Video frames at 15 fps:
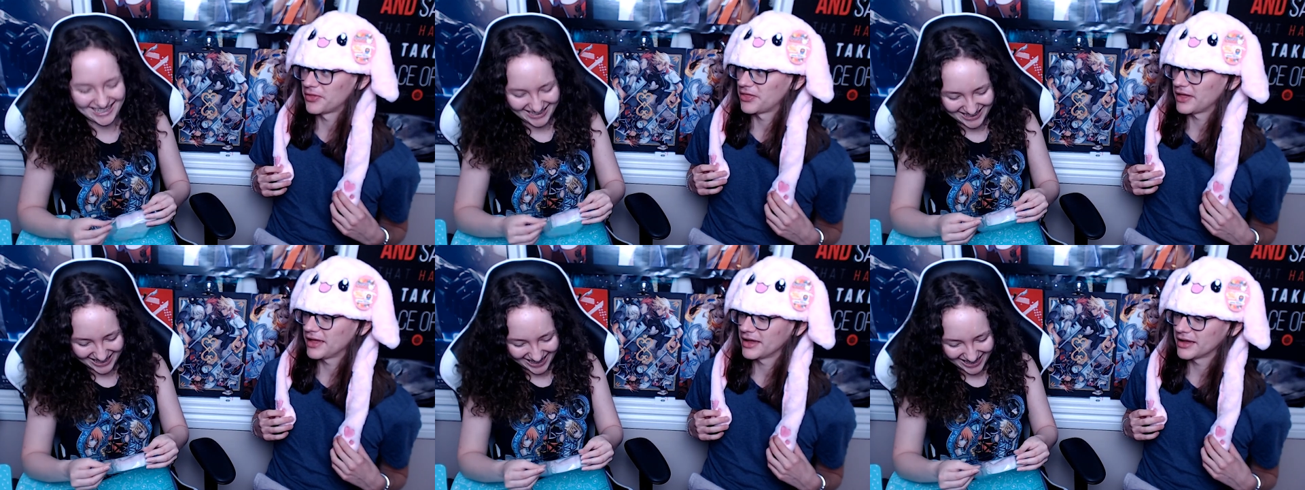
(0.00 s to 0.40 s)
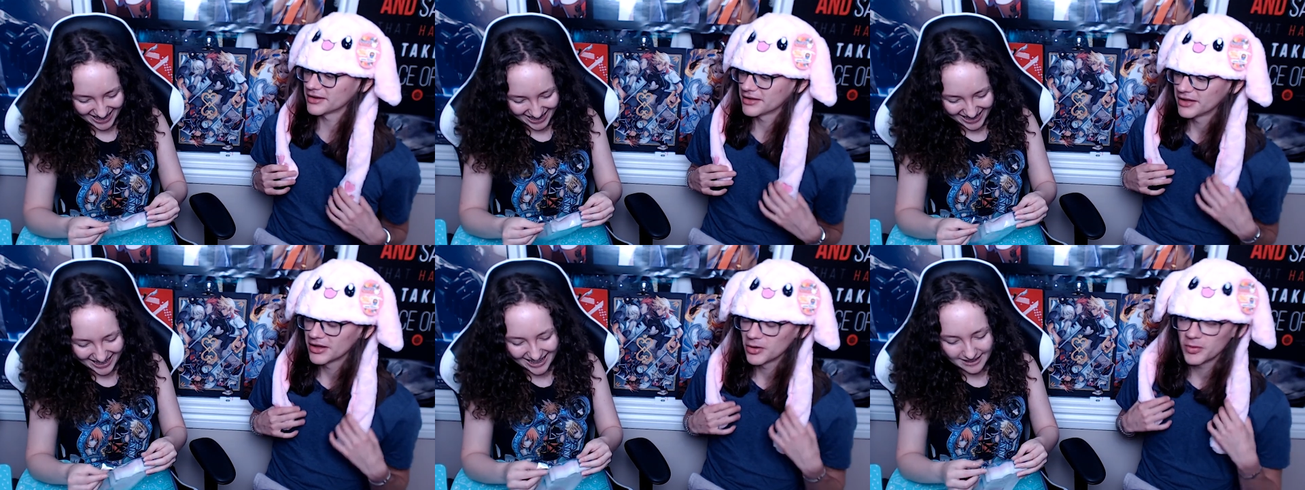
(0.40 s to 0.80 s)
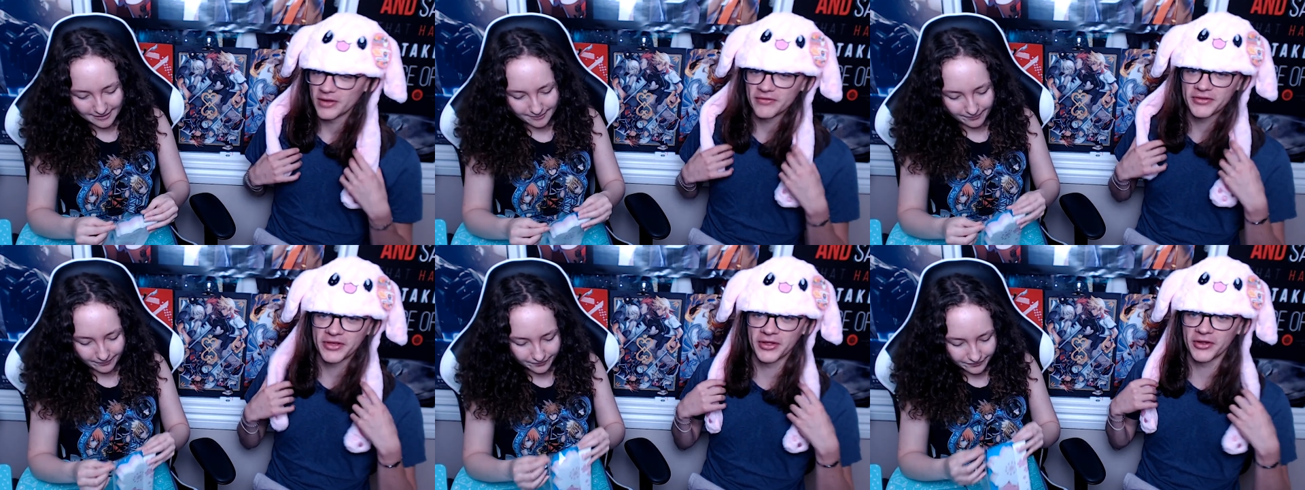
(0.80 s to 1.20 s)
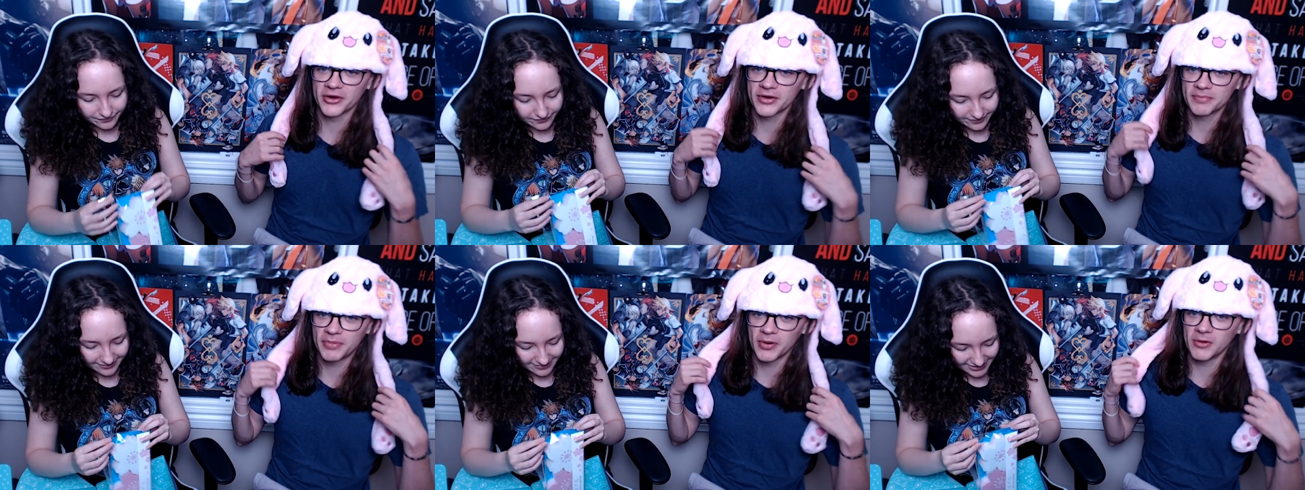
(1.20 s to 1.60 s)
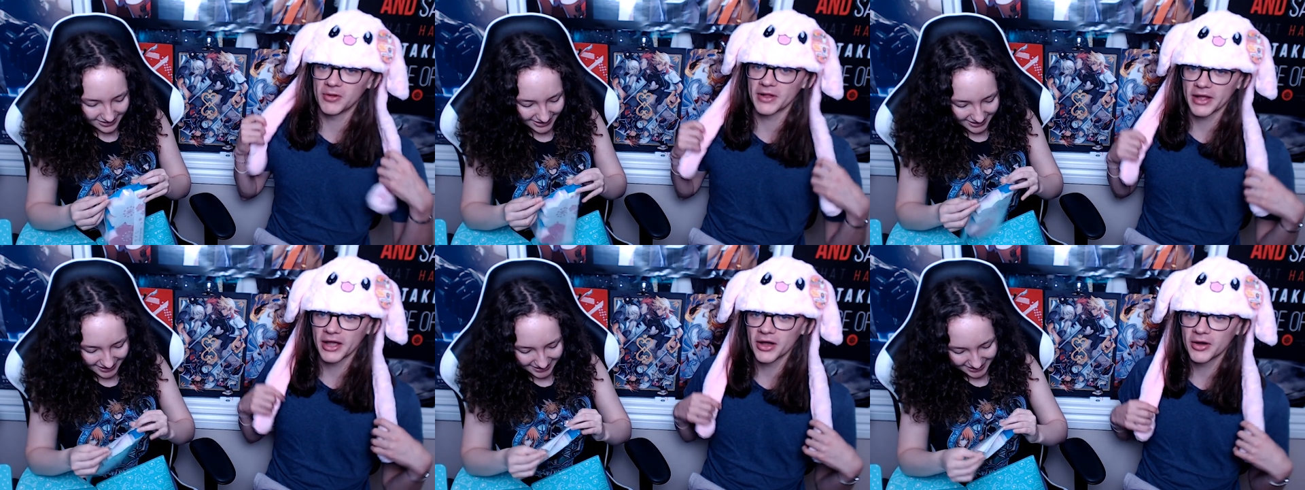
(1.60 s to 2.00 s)
Speaker 1: things. We've cured
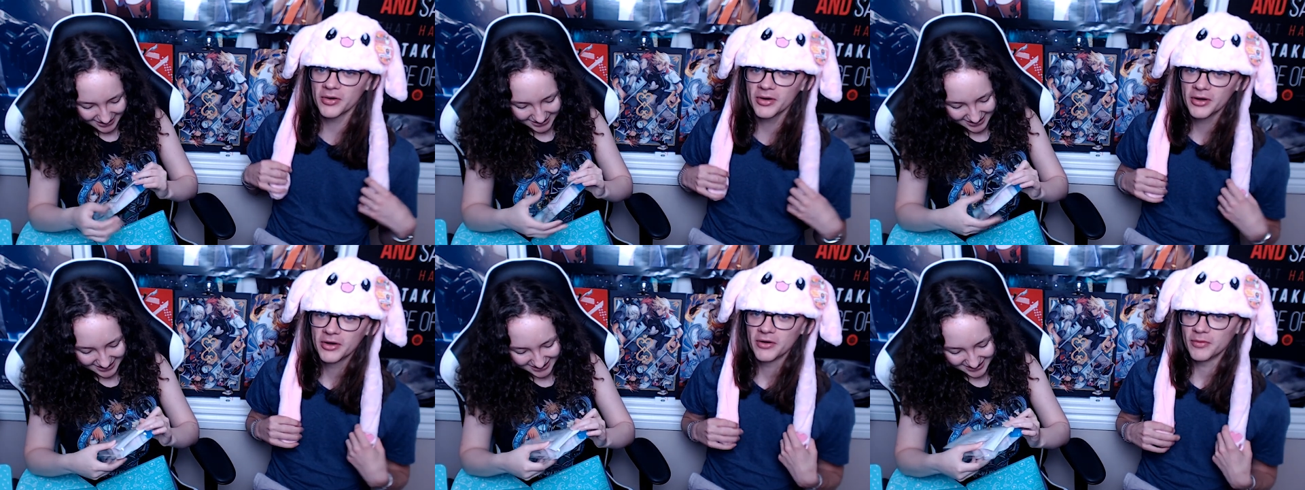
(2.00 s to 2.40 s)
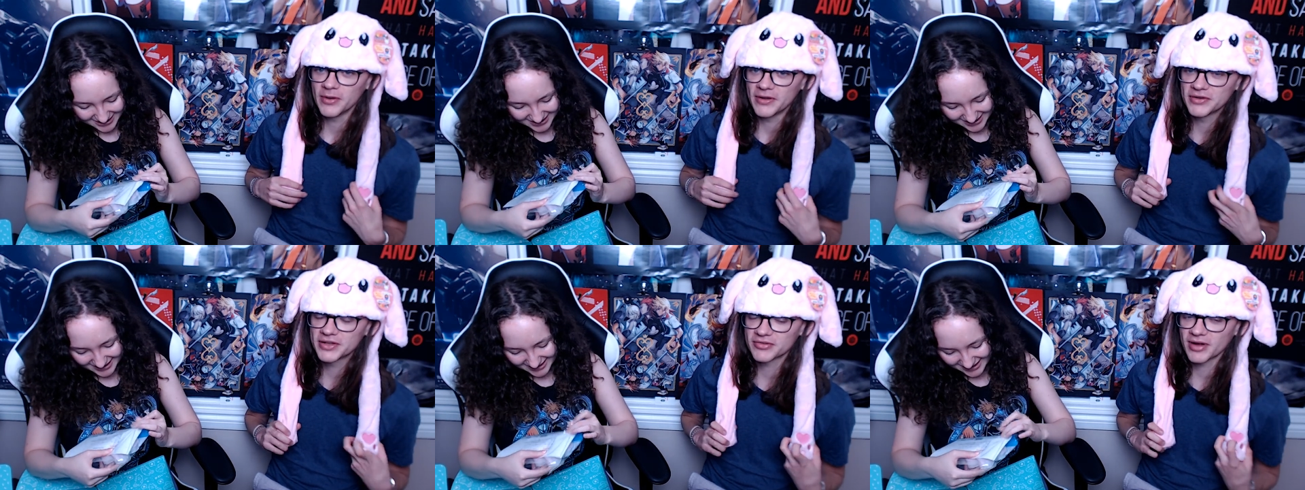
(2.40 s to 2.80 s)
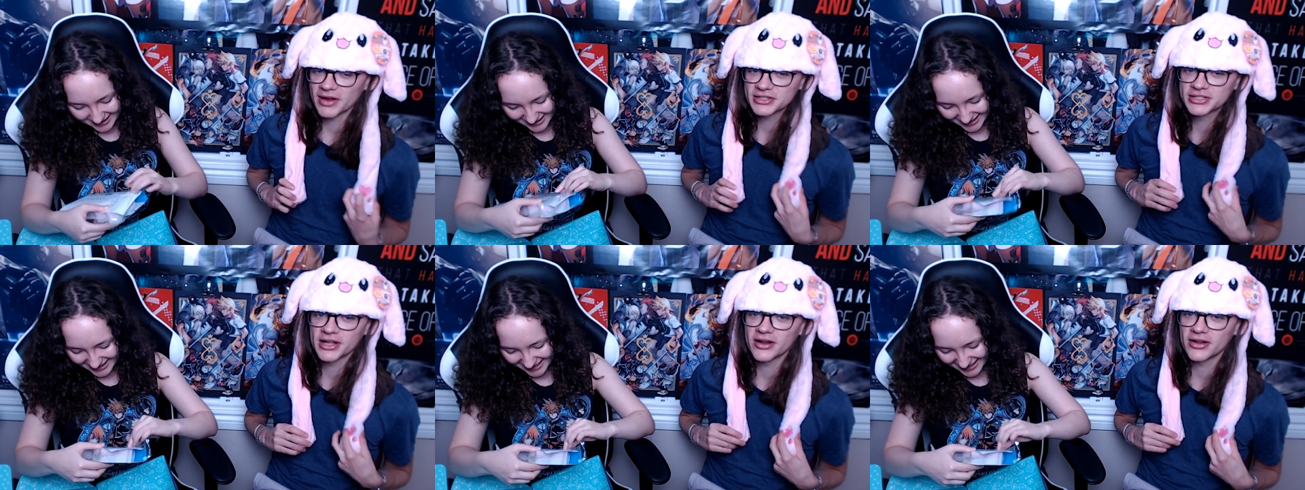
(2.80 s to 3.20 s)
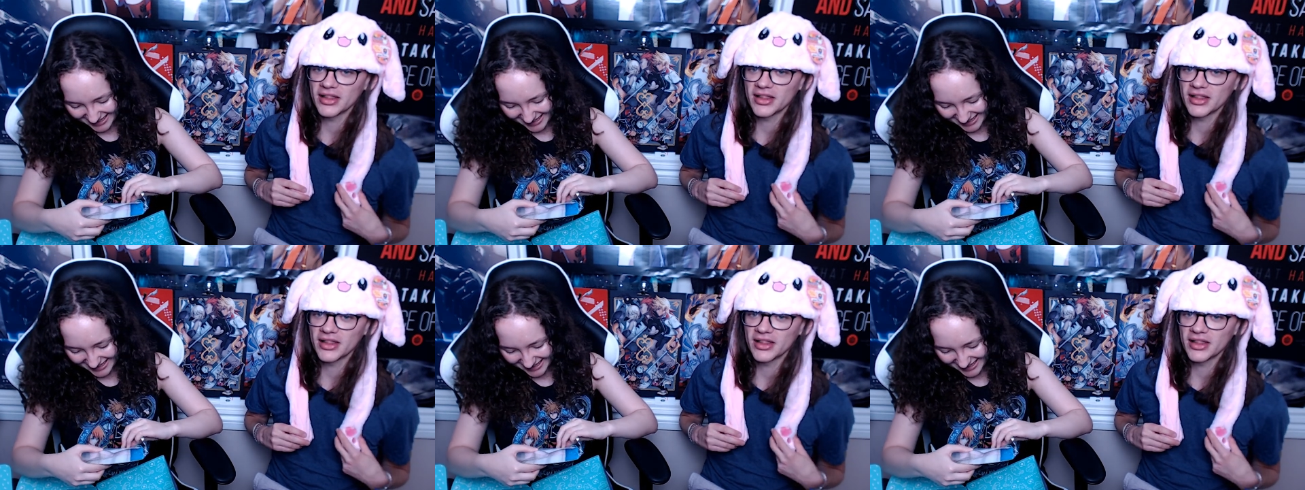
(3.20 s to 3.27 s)
polio. We've stretched our